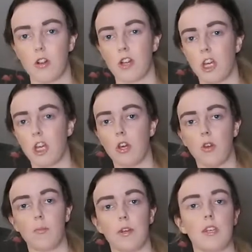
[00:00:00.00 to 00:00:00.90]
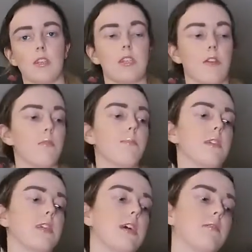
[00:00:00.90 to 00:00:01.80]
not a cube and it's different
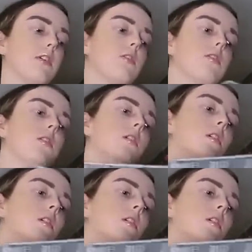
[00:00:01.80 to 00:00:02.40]
material.